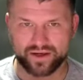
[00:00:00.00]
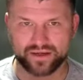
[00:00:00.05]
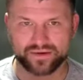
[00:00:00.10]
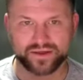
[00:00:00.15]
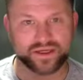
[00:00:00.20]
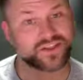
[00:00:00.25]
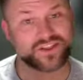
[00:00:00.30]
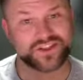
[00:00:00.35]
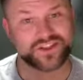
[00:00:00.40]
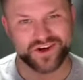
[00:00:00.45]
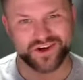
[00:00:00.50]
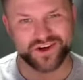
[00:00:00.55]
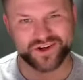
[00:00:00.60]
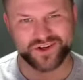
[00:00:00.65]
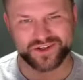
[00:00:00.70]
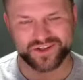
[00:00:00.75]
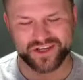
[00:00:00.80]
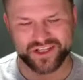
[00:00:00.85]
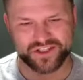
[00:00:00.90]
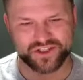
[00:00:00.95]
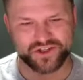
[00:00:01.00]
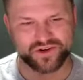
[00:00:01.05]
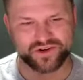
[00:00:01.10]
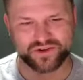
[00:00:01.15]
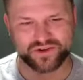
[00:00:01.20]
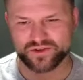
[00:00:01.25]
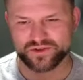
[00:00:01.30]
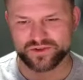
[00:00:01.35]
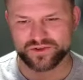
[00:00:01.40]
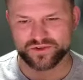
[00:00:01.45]
because it's
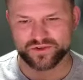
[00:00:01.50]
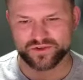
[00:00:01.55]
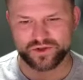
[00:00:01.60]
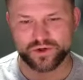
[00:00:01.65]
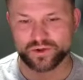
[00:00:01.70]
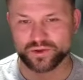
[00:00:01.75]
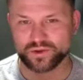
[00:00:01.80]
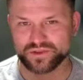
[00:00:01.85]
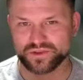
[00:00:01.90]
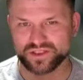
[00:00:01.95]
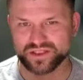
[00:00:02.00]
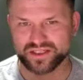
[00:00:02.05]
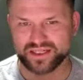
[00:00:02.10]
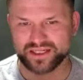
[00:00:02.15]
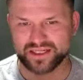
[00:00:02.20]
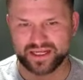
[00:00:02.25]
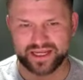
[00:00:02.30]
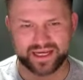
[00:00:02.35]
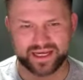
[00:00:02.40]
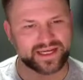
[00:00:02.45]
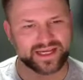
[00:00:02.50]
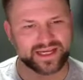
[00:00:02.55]
not cooled. Like in a